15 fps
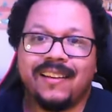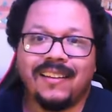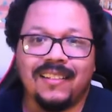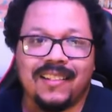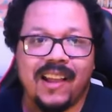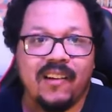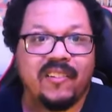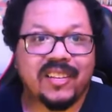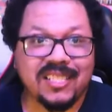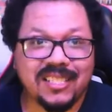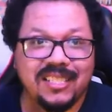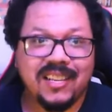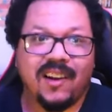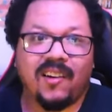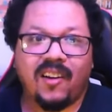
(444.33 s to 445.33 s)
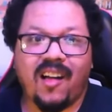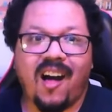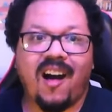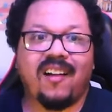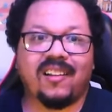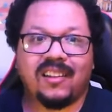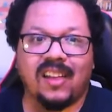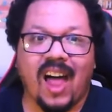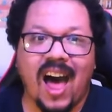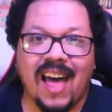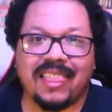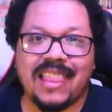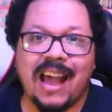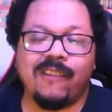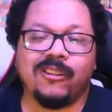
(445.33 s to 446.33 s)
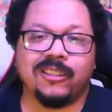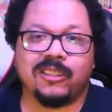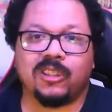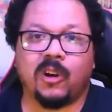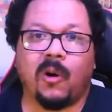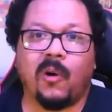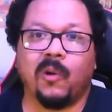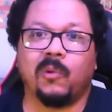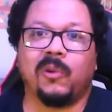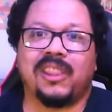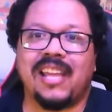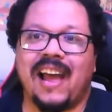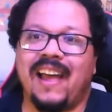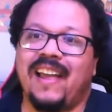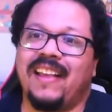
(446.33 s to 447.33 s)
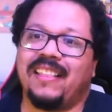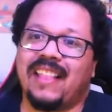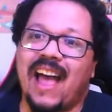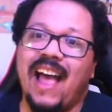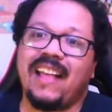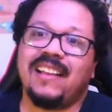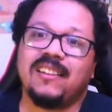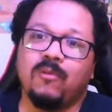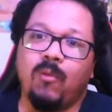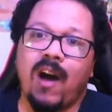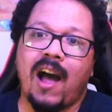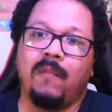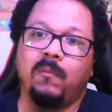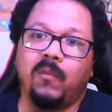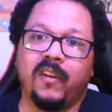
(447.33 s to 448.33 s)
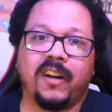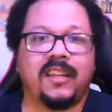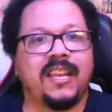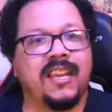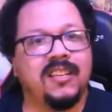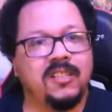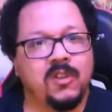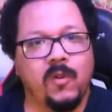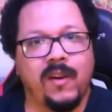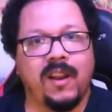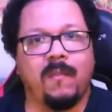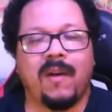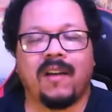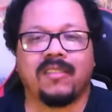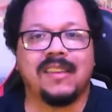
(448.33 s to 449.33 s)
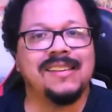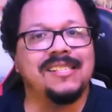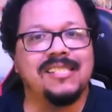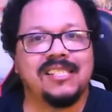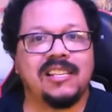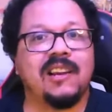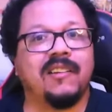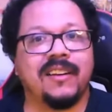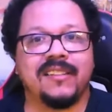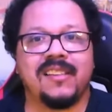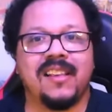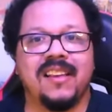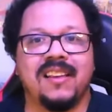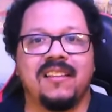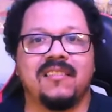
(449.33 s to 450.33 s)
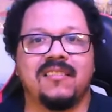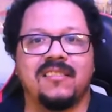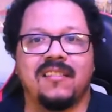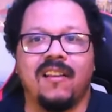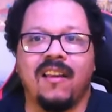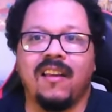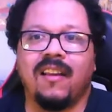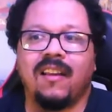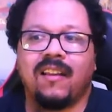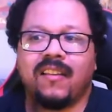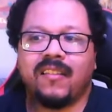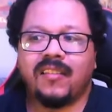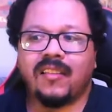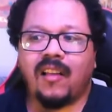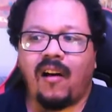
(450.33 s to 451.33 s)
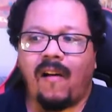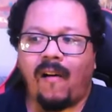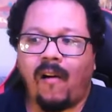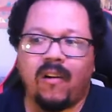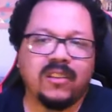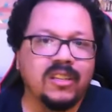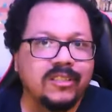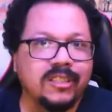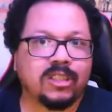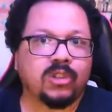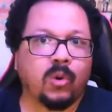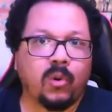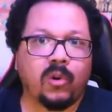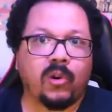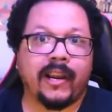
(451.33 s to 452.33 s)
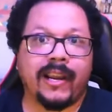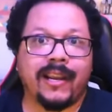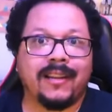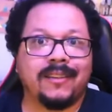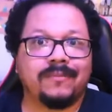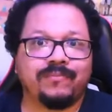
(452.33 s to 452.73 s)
there was still a lot that was told with that. And that is what I'm really enjoying about this series, is all the story